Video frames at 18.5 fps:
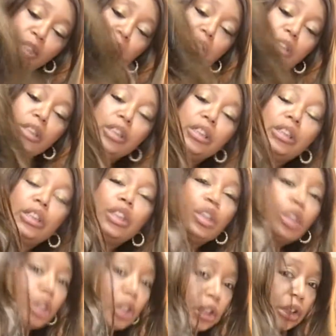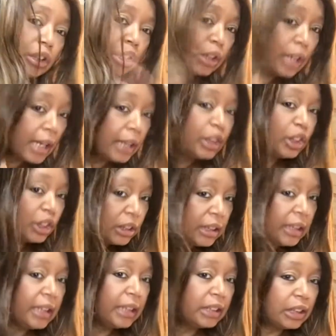She still looks like she
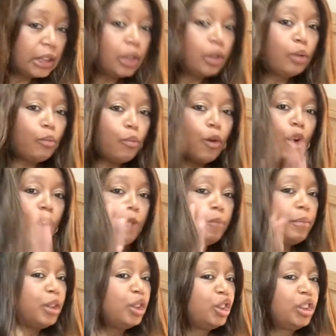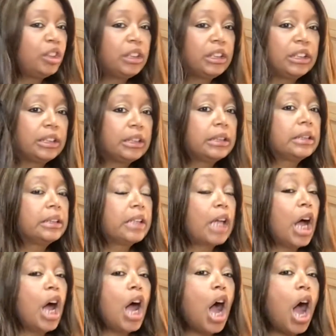needs a little work, but she's
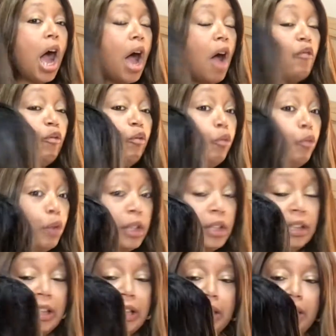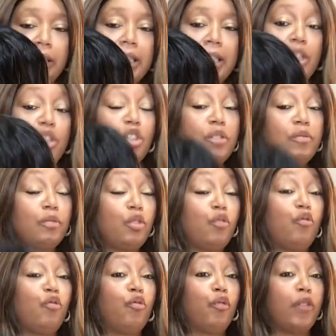really clean. She was
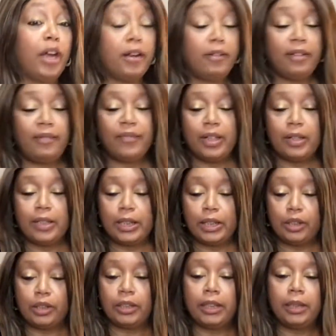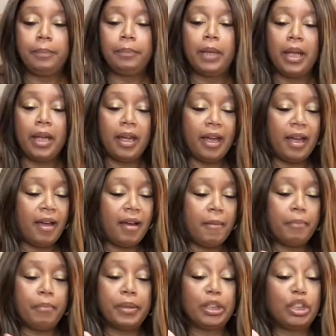very, very dirty,
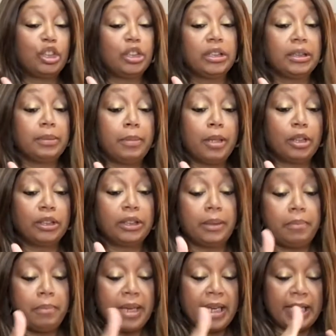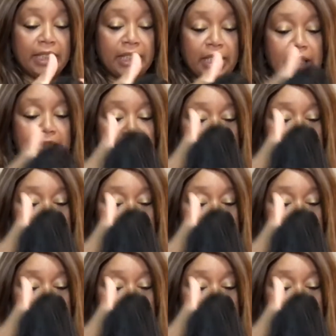but she smells amazing.